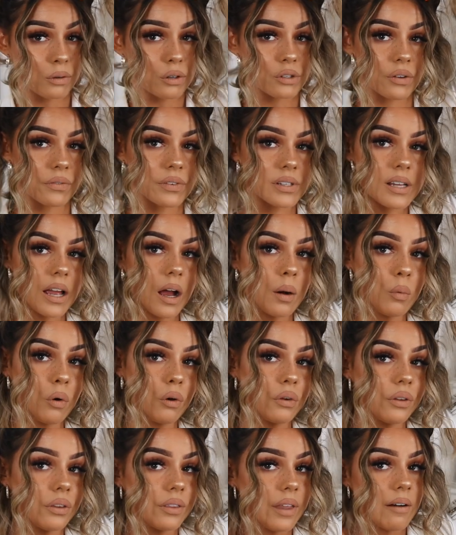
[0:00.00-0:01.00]
because obviously I
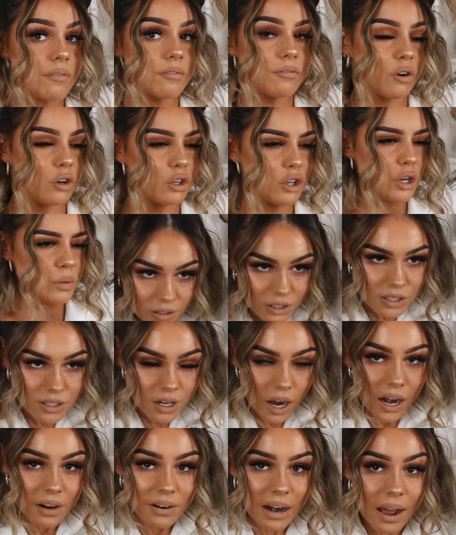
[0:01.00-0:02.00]
want that volume. Just
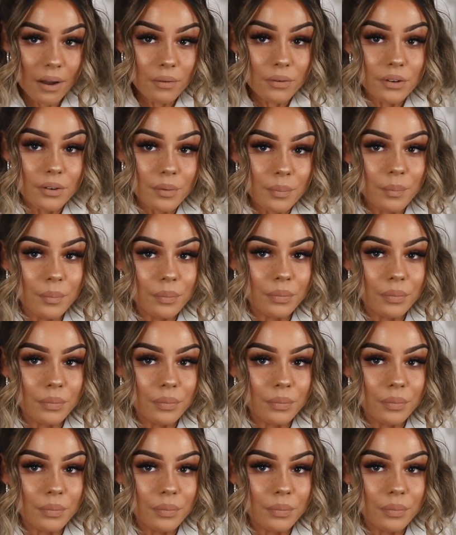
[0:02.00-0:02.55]
tie around.